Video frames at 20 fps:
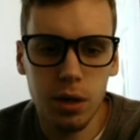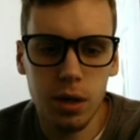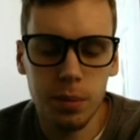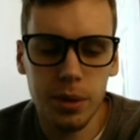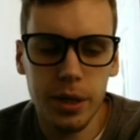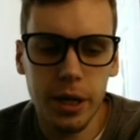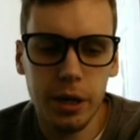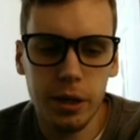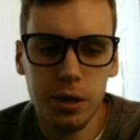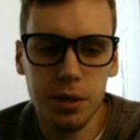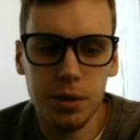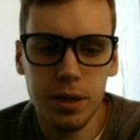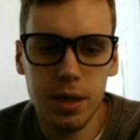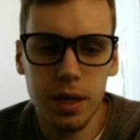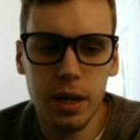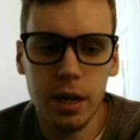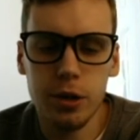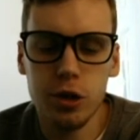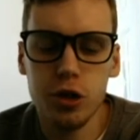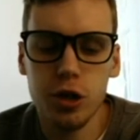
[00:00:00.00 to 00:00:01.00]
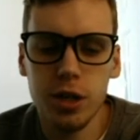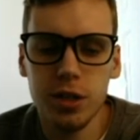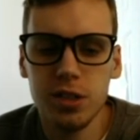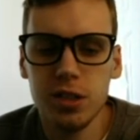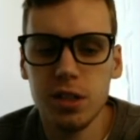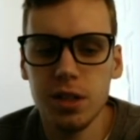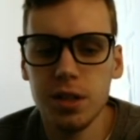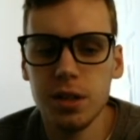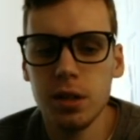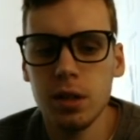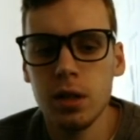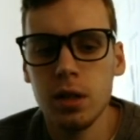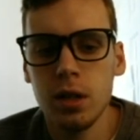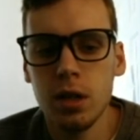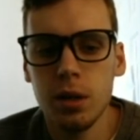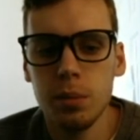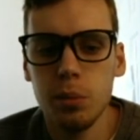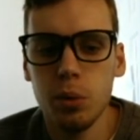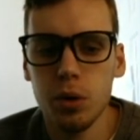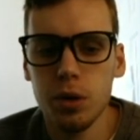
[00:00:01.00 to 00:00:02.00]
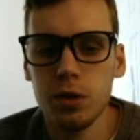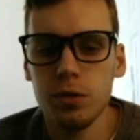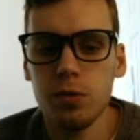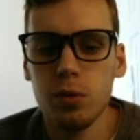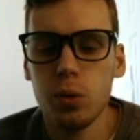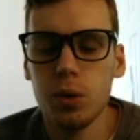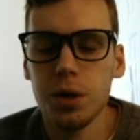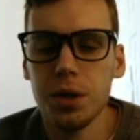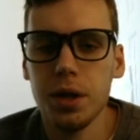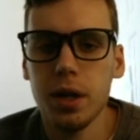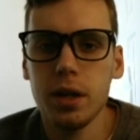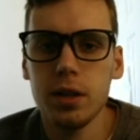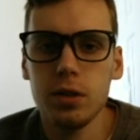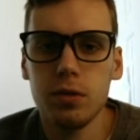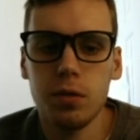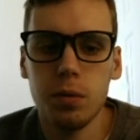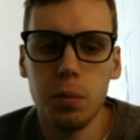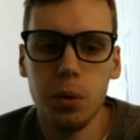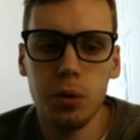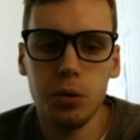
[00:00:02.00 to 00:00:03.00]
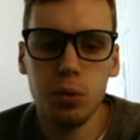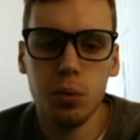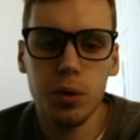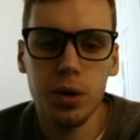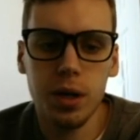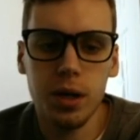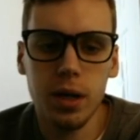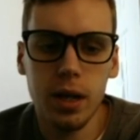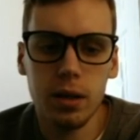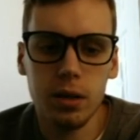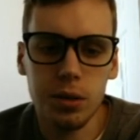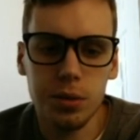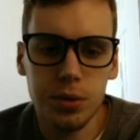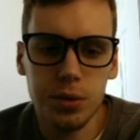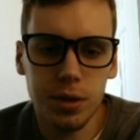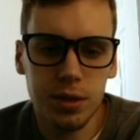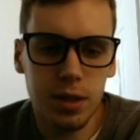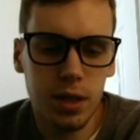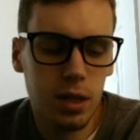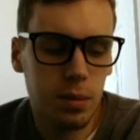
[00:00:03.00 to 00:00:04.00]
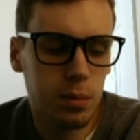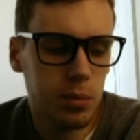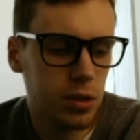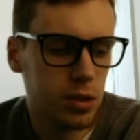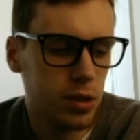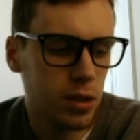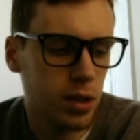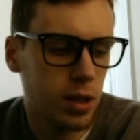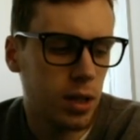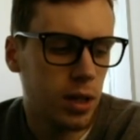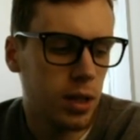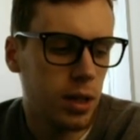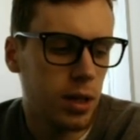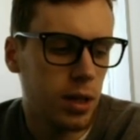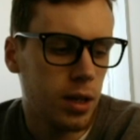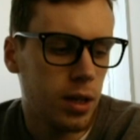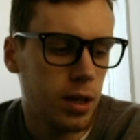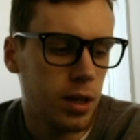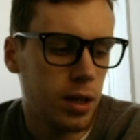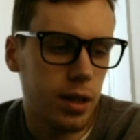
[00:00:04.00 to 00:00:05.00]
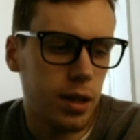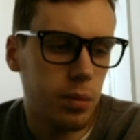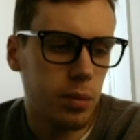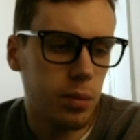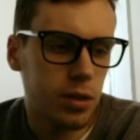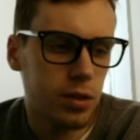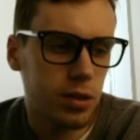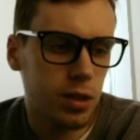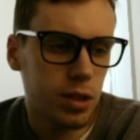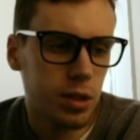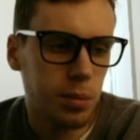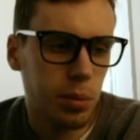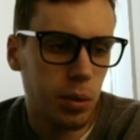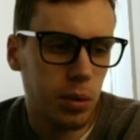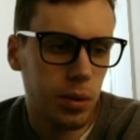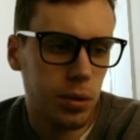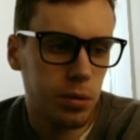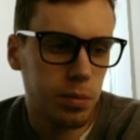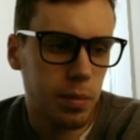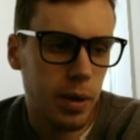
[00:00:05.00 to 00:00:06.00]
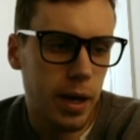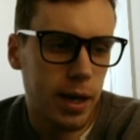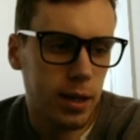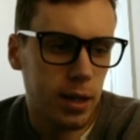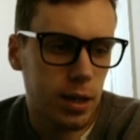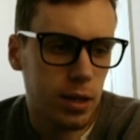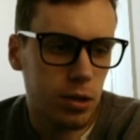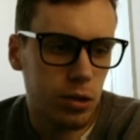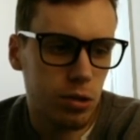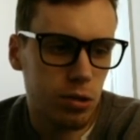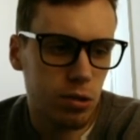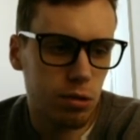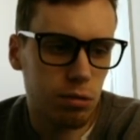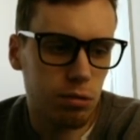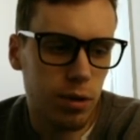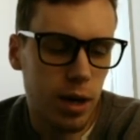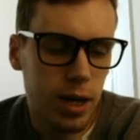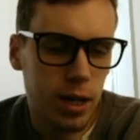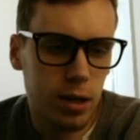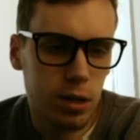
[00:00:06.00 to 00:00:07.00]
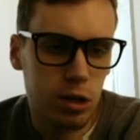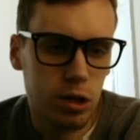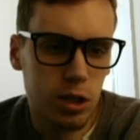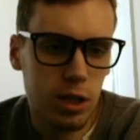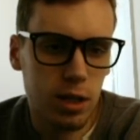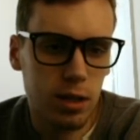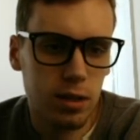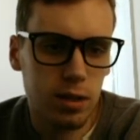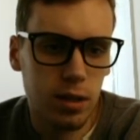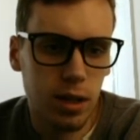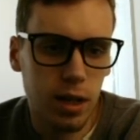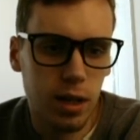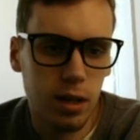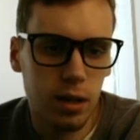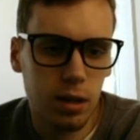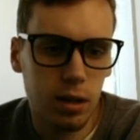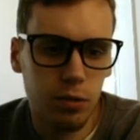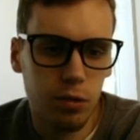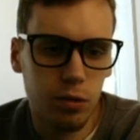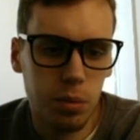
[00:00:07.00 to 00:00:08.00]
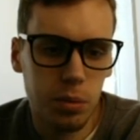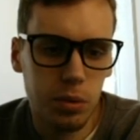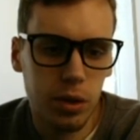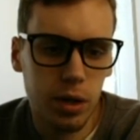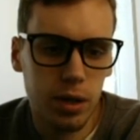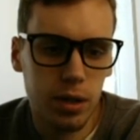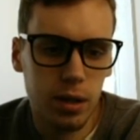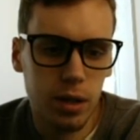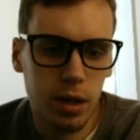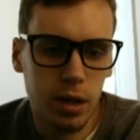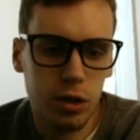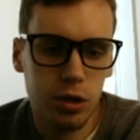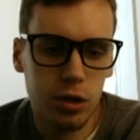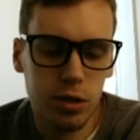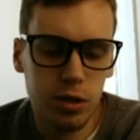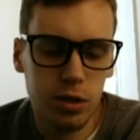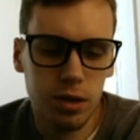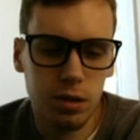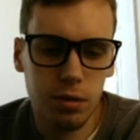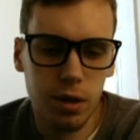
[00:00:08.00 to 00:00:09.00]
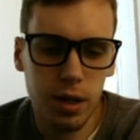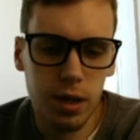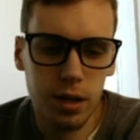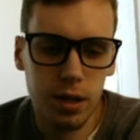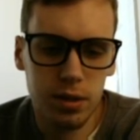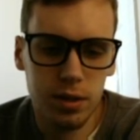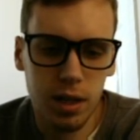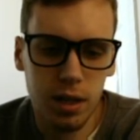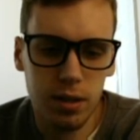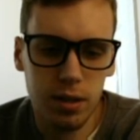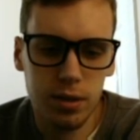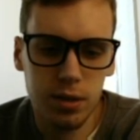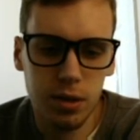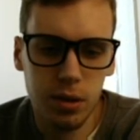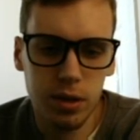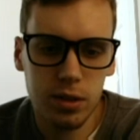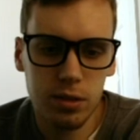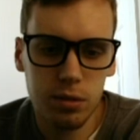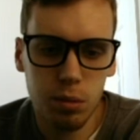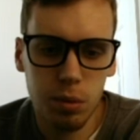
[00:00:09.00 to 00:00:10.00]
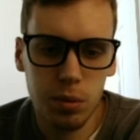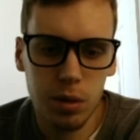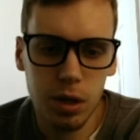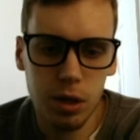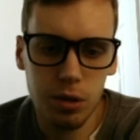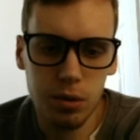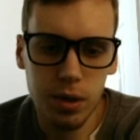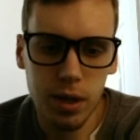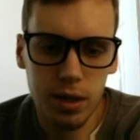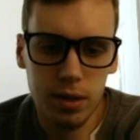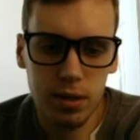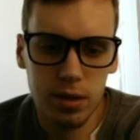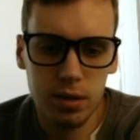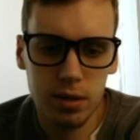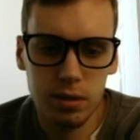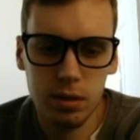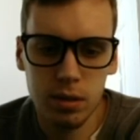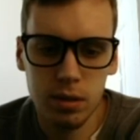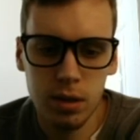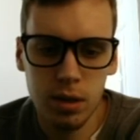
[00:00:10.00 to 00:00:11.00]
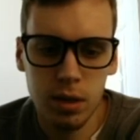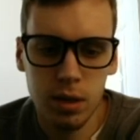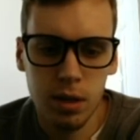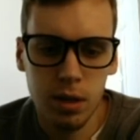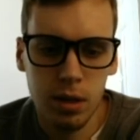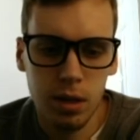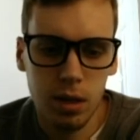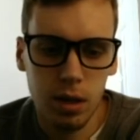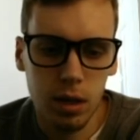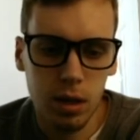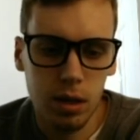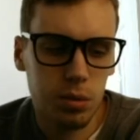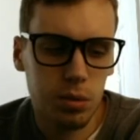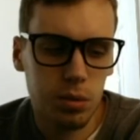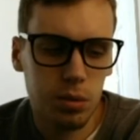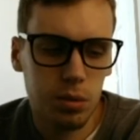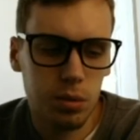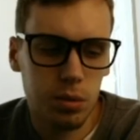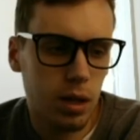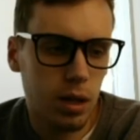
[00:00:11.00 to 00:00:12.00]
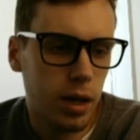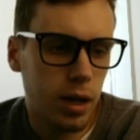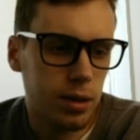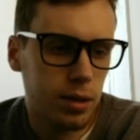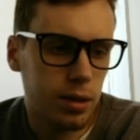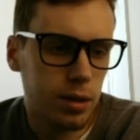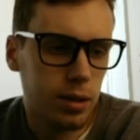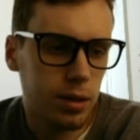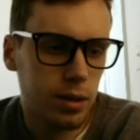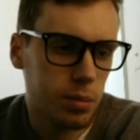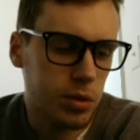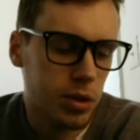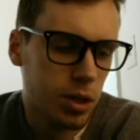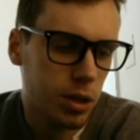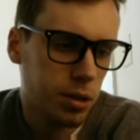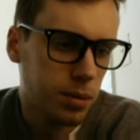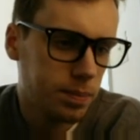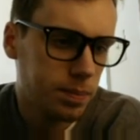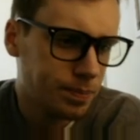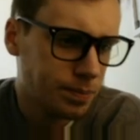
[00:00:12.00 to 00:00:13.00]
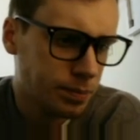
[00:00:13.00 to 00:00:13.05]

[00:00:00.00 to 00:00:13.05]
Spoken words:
calculate an adjusted points for and against for both winning and losing teams. And then we can start to pull those back into the rating sheet and formulate an adjusted rating set. So that's what we're going to do next. So we're going to unhide the columns here.